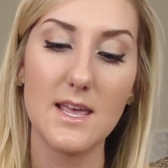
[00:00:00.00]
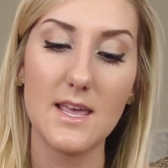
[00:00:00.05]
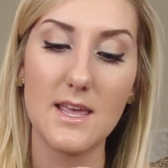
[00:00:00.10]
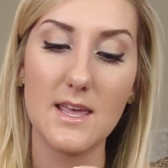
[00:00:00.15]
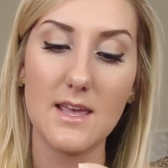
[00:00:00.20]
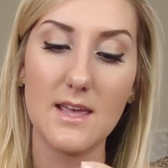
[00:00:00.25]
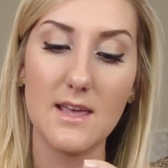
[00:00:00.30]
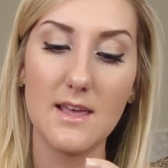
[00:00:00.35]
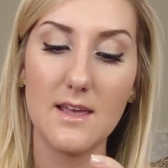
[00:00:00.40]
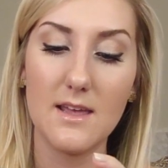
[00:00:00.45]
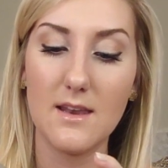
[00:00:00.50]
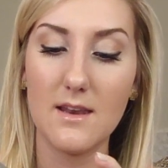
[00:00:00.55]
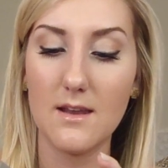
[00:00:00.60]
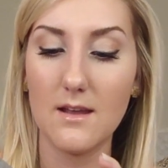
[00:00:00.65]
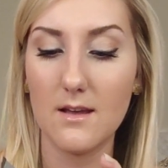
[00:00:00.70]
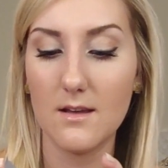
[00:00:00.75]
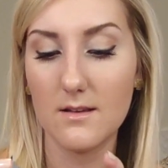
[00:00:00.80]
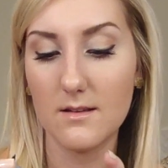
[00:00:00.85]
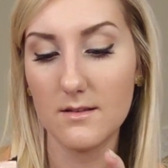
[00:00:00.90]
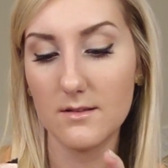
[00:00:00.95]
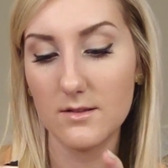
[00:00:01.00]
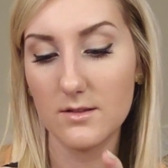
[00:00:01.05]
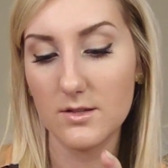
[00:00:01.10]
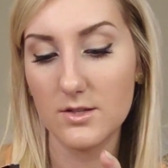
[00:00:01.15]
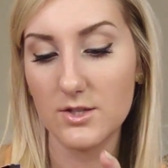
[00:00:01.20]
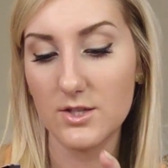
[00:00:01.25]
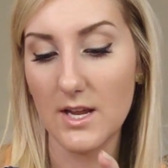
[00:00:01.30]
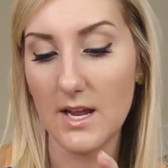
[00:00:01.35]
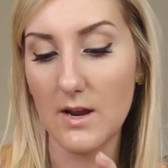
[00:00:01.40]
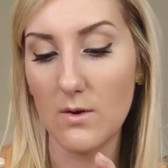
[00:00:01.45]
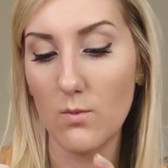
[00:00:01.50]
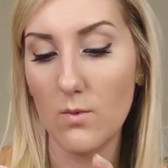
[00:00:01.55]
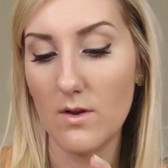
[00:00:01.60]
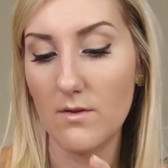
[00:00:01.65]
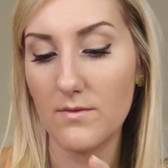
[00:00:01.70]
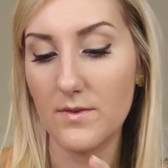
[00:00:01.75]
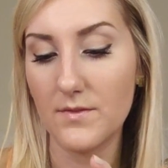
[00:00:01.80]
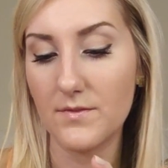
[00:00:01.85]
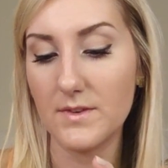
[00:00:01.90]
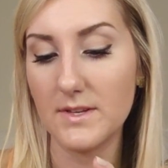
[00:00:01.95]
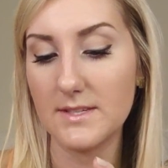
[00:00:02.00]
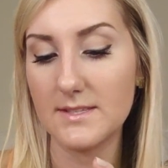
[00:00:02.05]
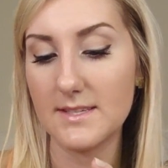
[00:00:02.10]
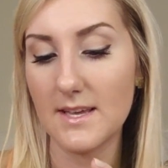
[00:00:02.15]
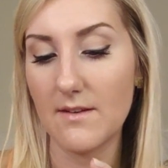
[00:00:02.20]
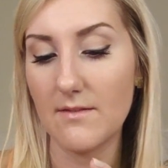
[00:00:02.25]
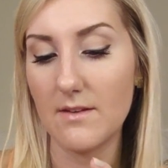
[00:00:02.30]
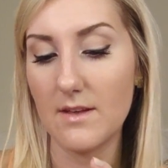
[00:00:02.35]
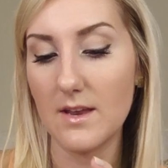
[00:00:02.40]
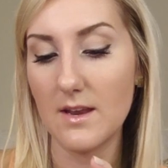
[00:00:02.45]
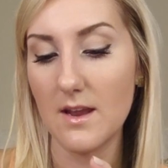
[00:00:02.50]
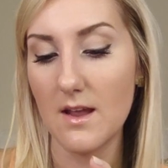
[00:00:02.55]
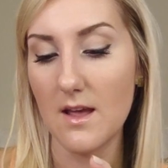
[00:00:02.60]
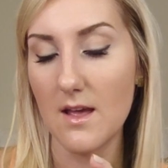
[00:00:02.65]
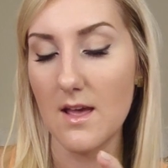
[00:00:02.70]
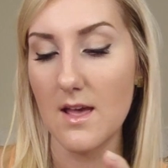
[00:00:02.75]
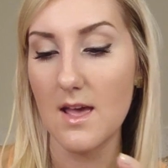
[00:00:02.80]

in shade 157,